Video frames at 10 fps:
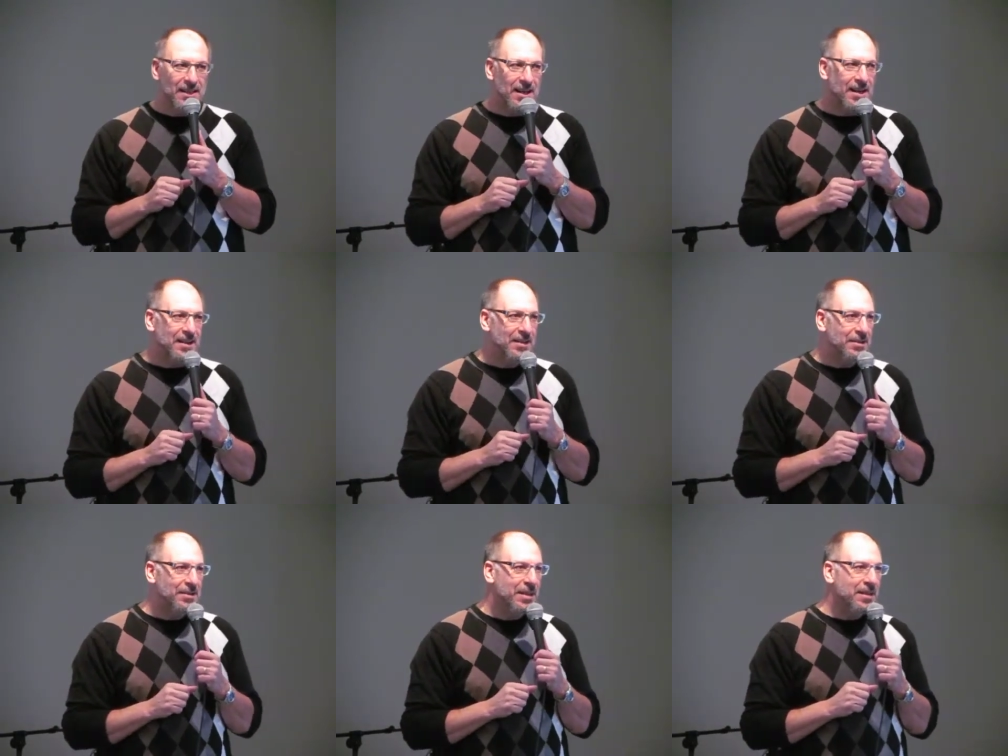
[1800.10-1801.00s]

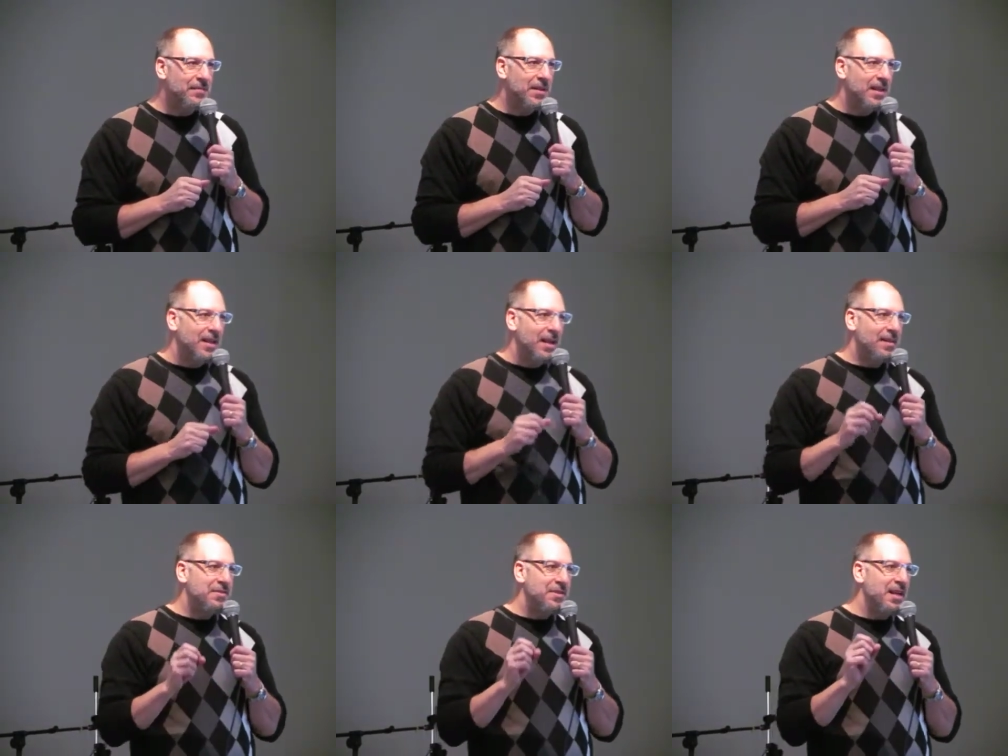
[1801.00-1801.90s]
Hallelujah.
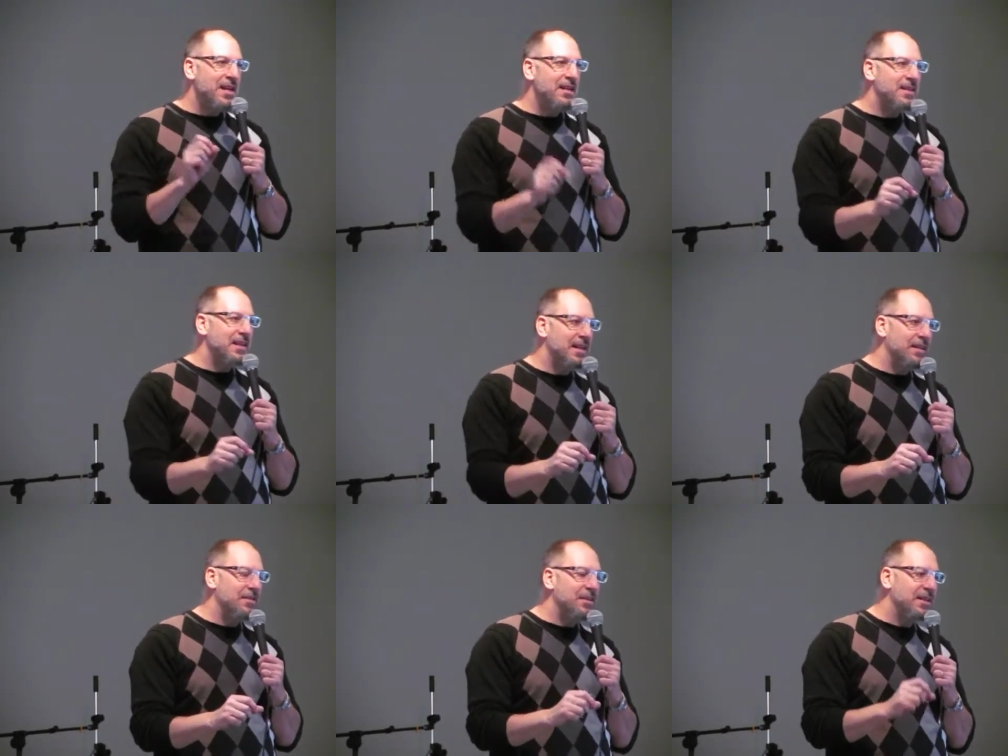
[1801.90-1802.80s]
And if there's anything
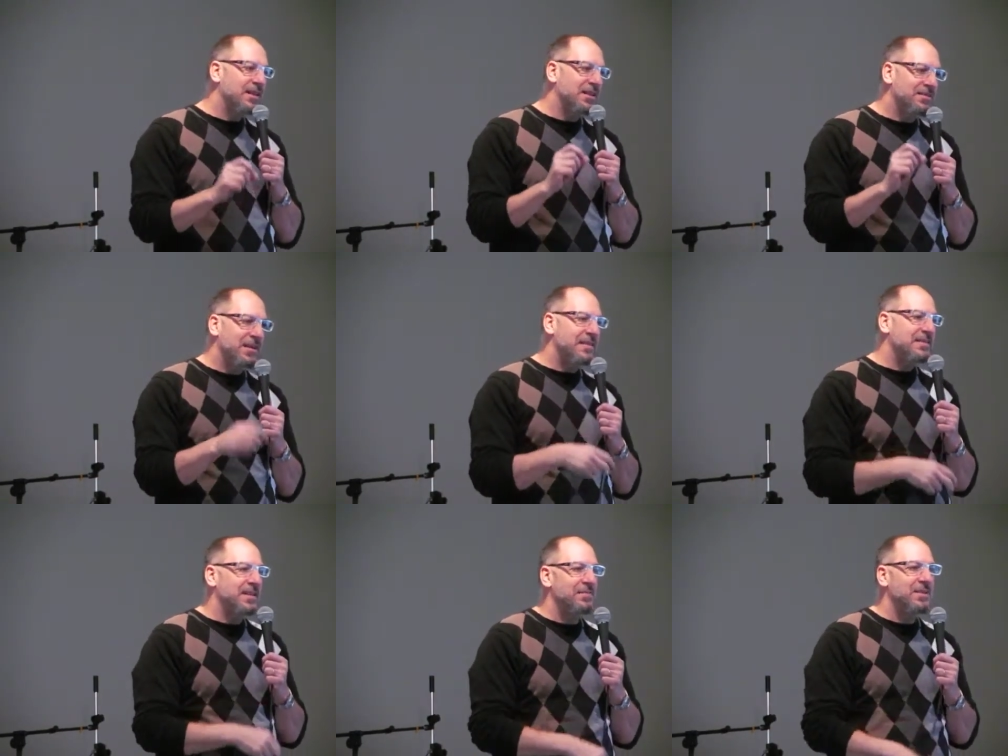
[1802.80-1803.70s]
that you need to confess
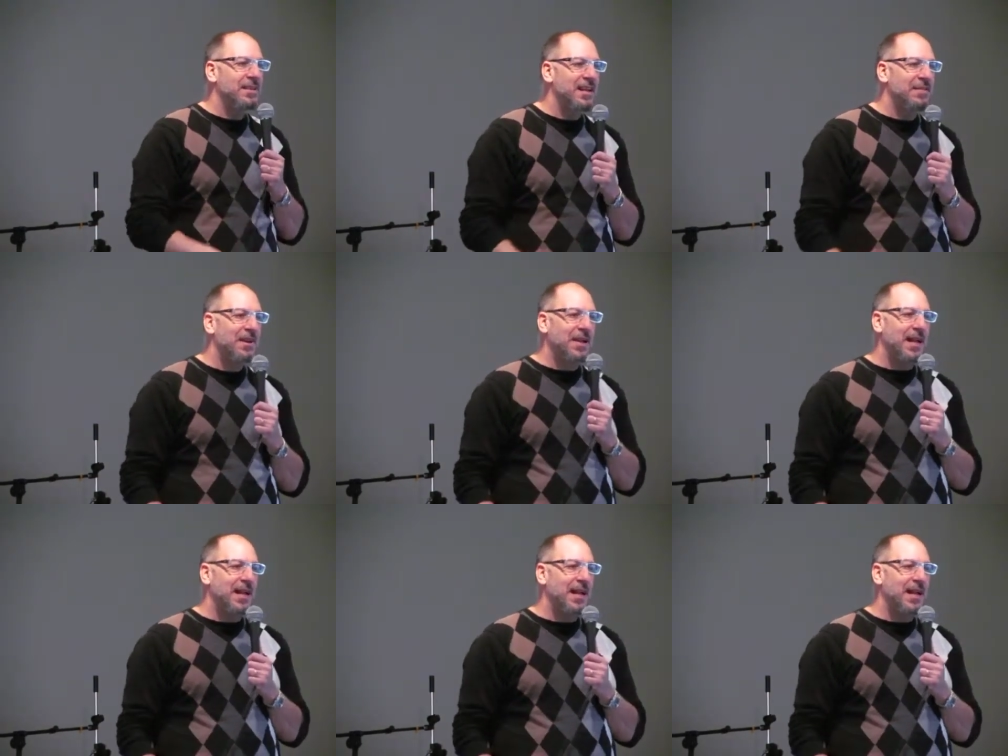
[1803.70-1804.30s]
to Him today, right